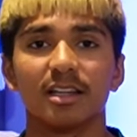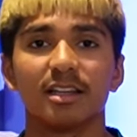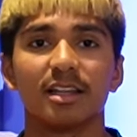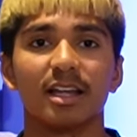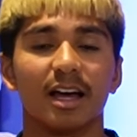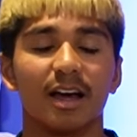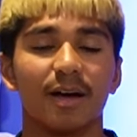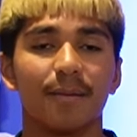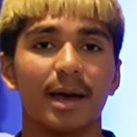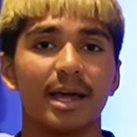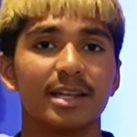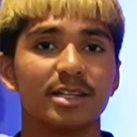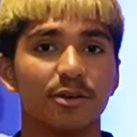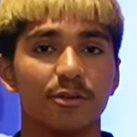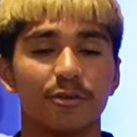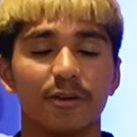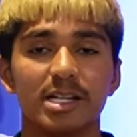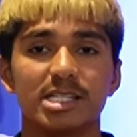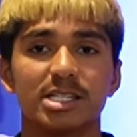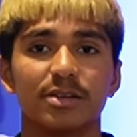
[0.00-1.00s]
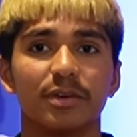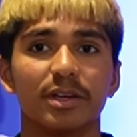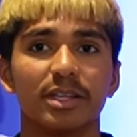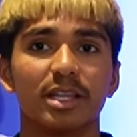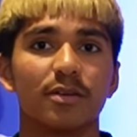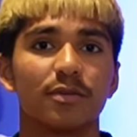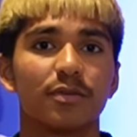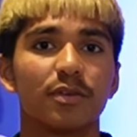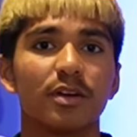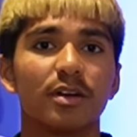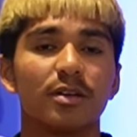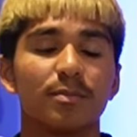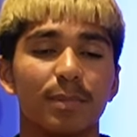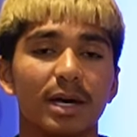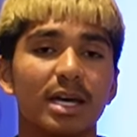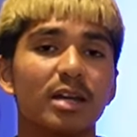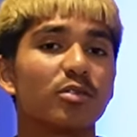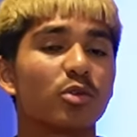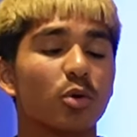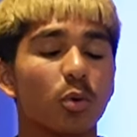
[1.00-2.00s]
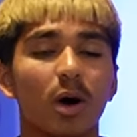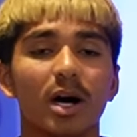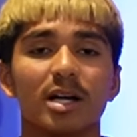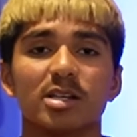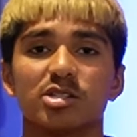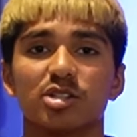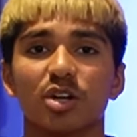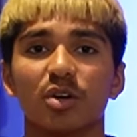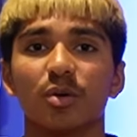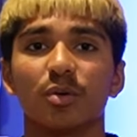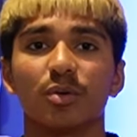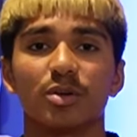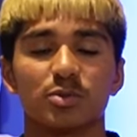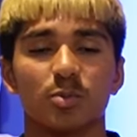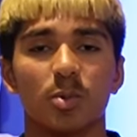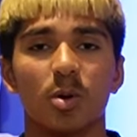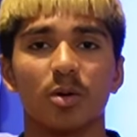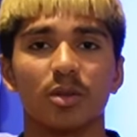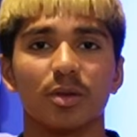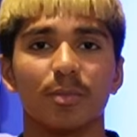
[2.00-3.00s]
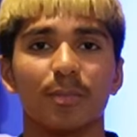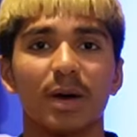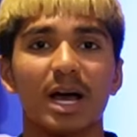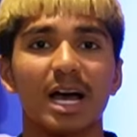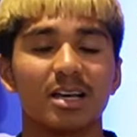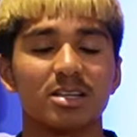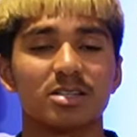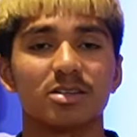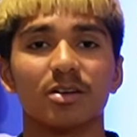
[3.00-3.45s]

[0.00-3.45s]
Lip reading: And defensively, they've been quite solid as well at the back.